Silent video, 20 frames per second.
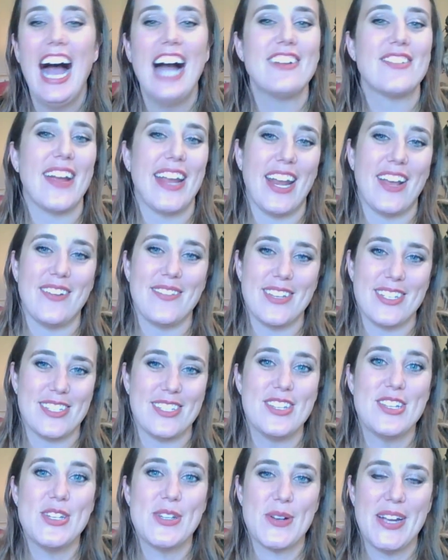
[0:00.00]
right now I'm just
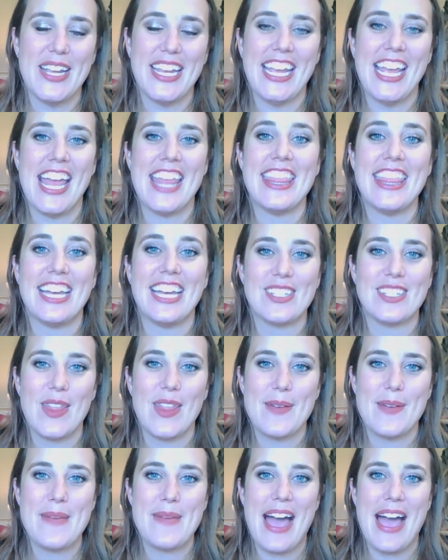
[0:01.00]
enjoying it and that's all
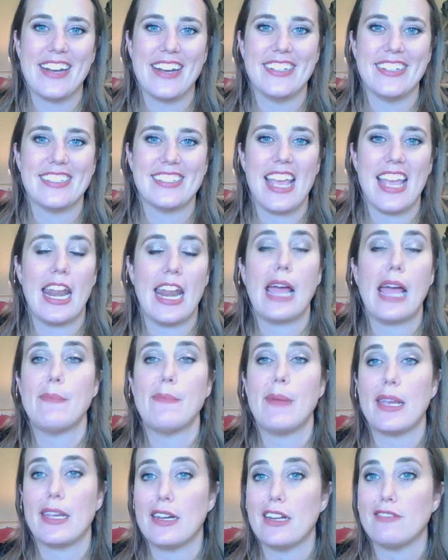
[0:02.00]
that matters and I
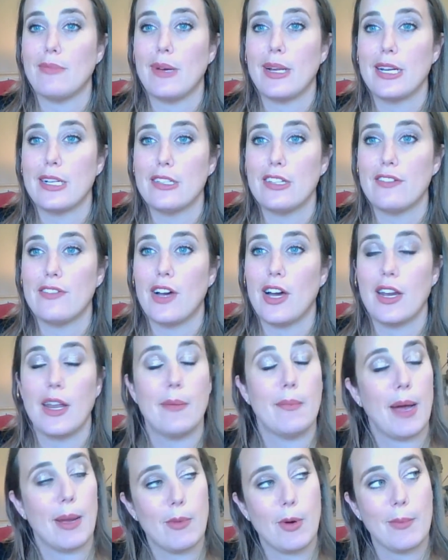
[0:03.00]
make enough money to live on
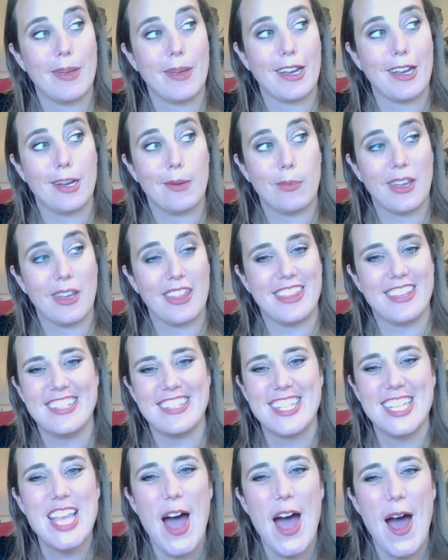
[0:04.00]
and buy more makeup with.
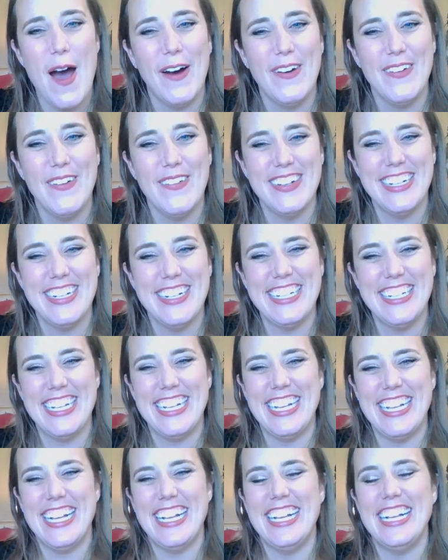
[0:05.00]
So
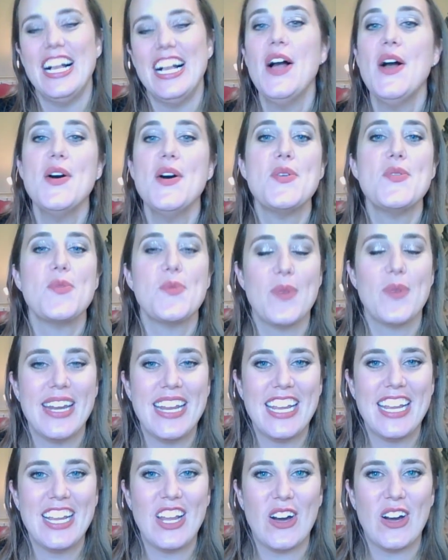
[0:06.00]

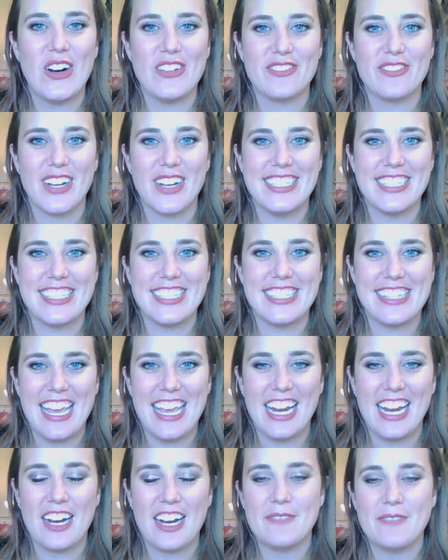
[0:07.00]
winning in all fronts
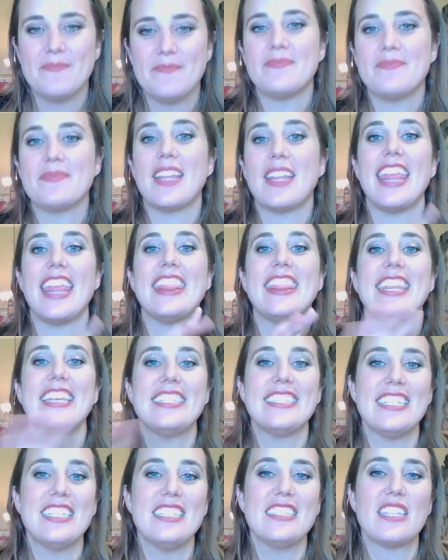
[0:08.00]
there.
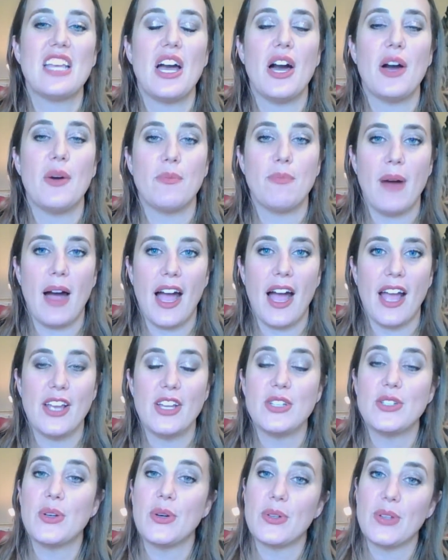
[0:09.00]
This is my
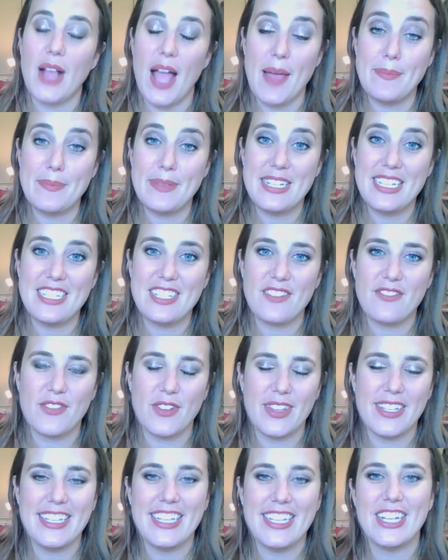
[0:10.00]
total empties
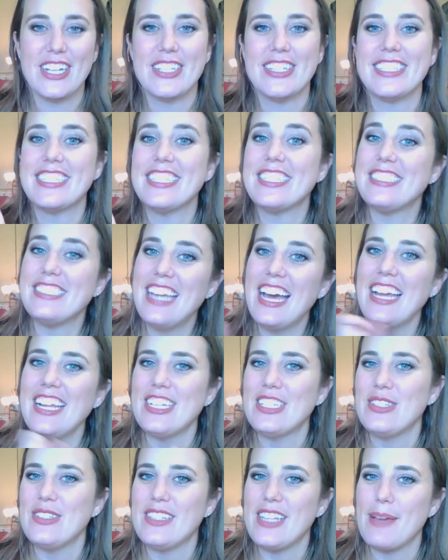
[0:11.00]
for the year. This does not
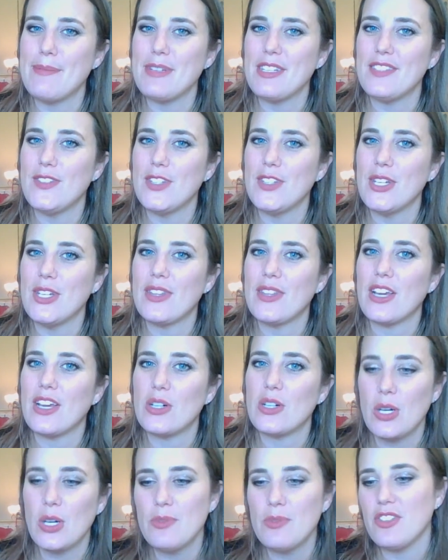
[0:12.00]
include the empties video that I'll
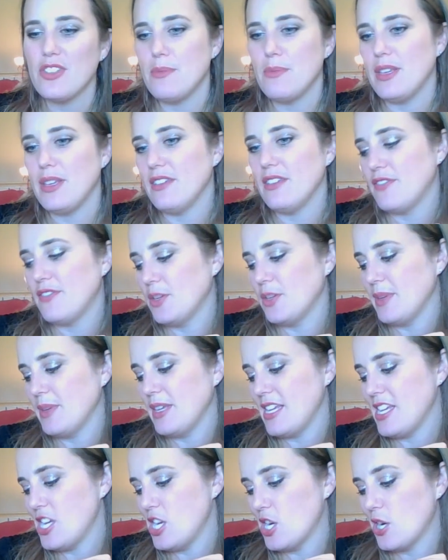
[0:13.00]
hopefully be
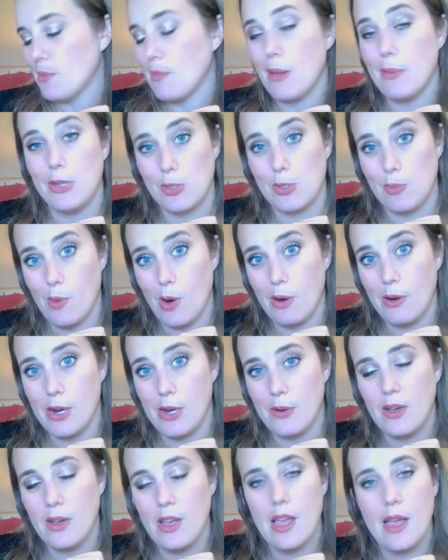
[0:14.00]
filming here maybe
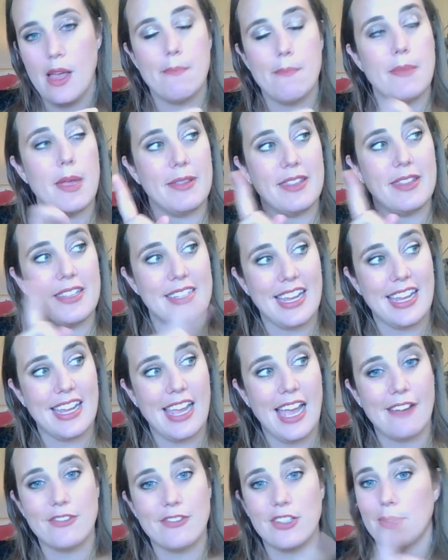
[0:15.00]
tomorrow, maybe the day
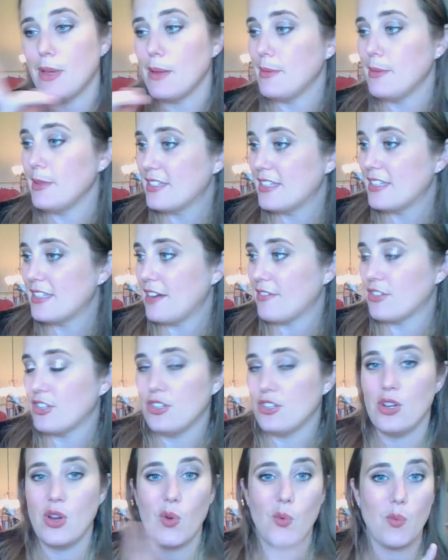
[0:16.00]
after, maybe this
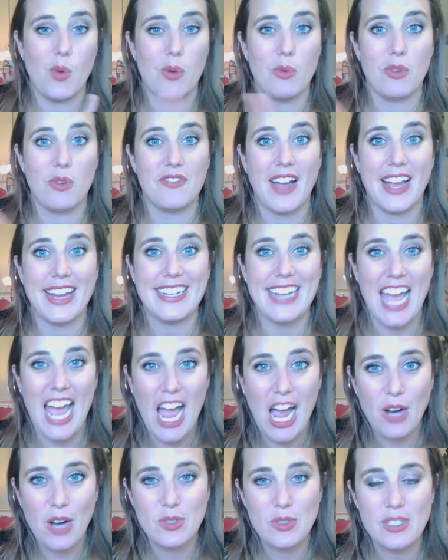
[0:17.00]
afternoon. We will find
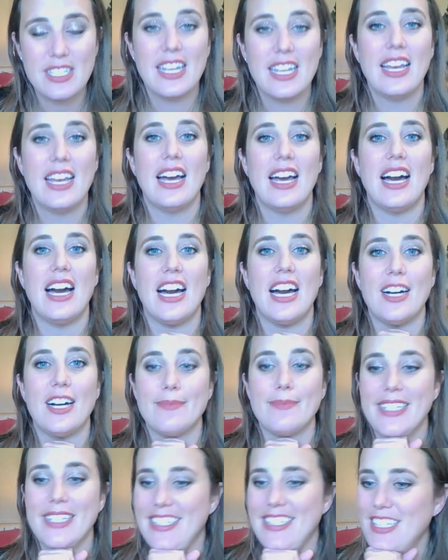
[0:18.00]
out
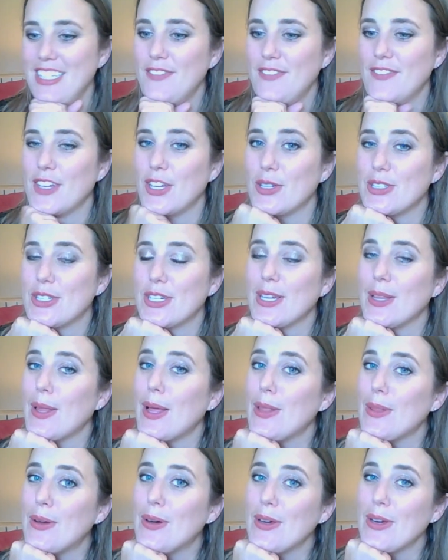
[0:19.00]
because um, this video took a
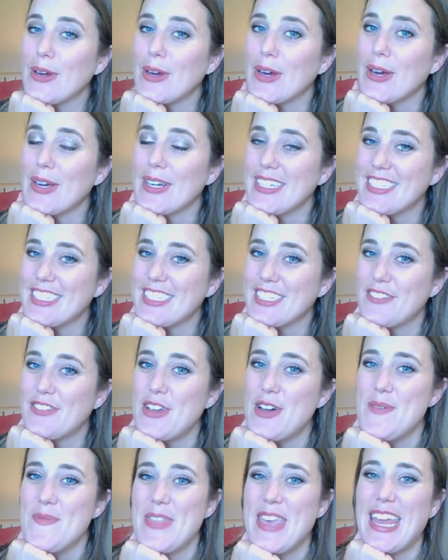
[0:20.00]
lot longer to
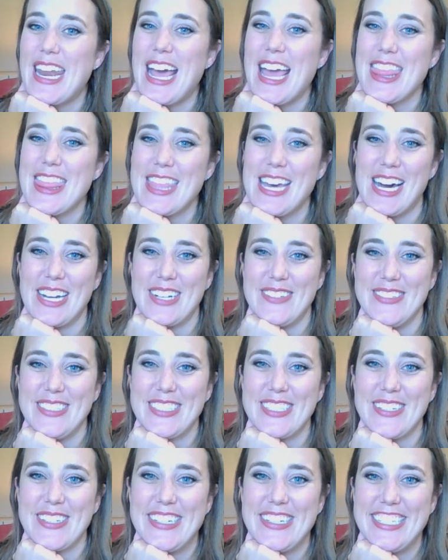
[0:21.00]
film than I thought it
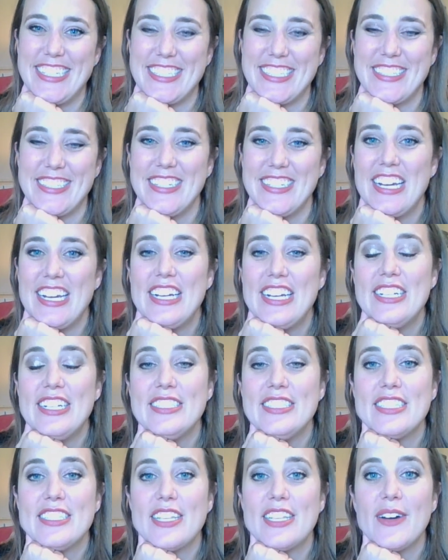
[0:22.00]
was going to.
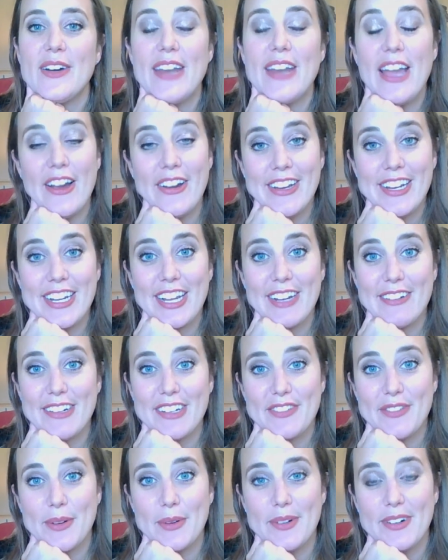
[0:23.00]
So now I need to get
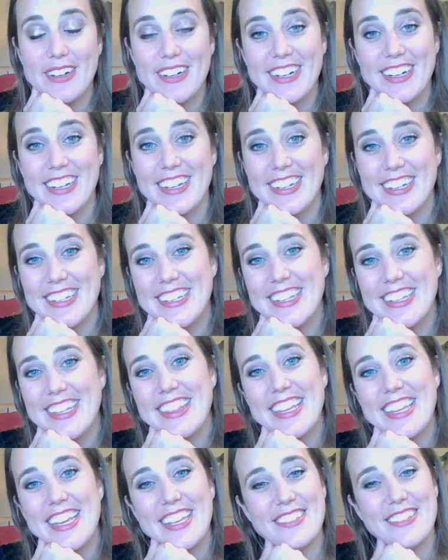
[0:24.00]
ready for work.
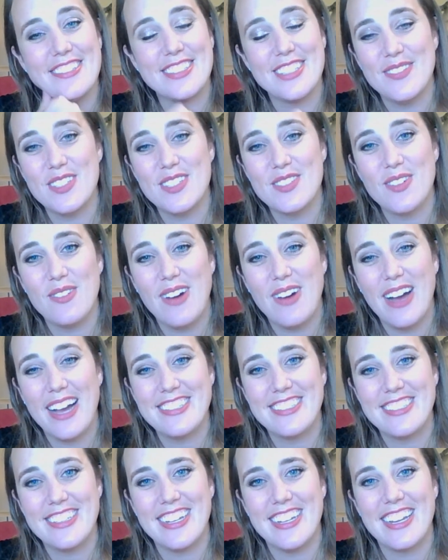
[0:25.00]
Thank you so much for
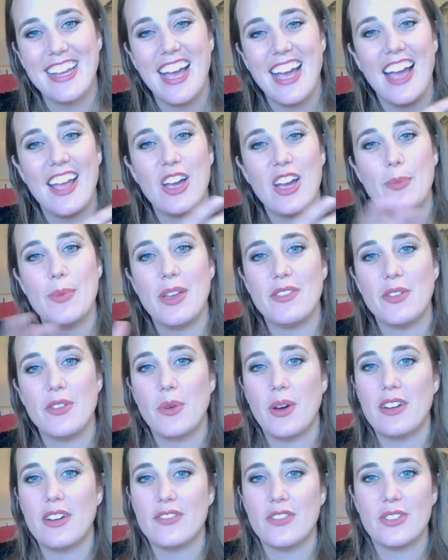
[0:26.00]
watching. I hope you have a
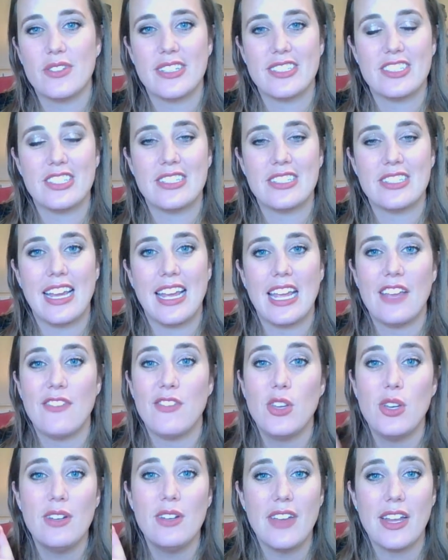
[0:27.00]
wonderful rest of your day. If
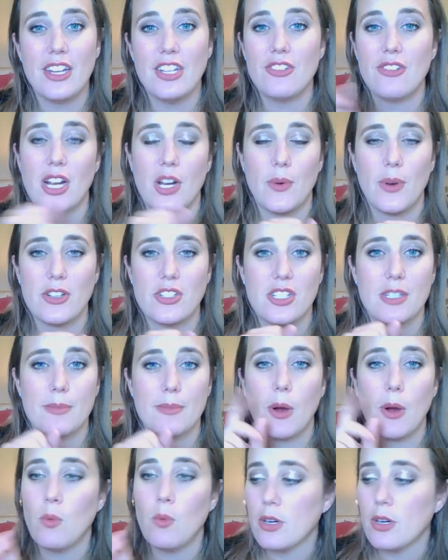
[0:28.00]
you have any direct questions
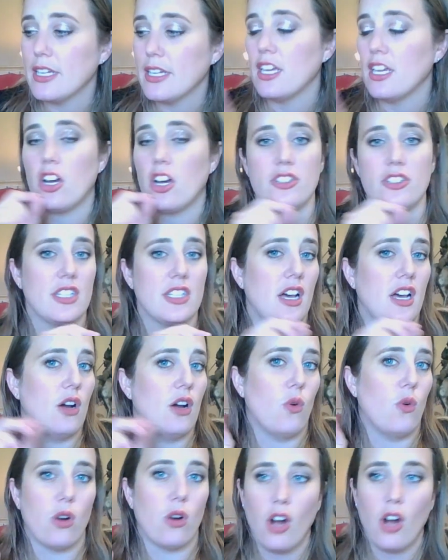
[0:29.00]
about working at Ulta
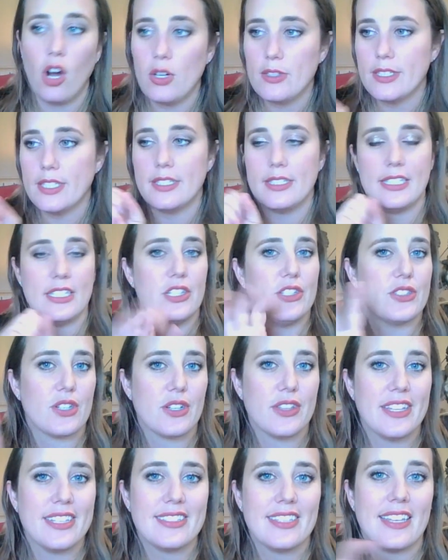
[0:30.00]
or Ulta deals
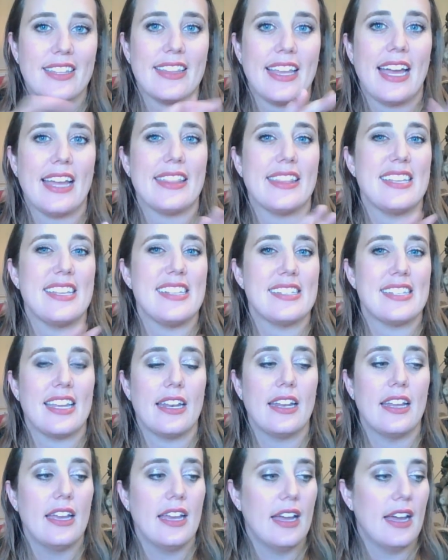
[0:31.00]
or things like that, things
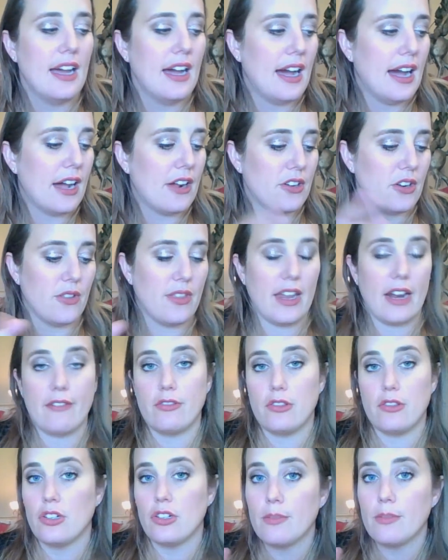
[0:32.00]
that I don't know that
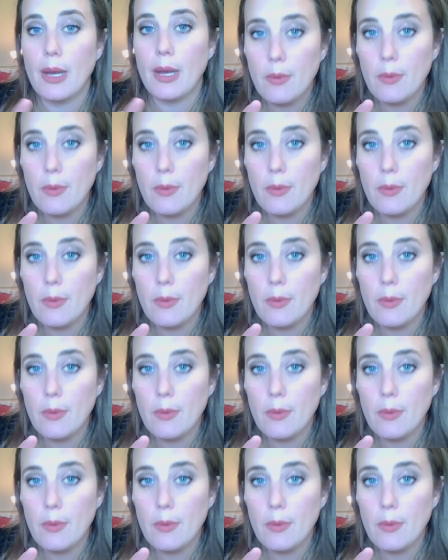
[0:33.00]
I've learned by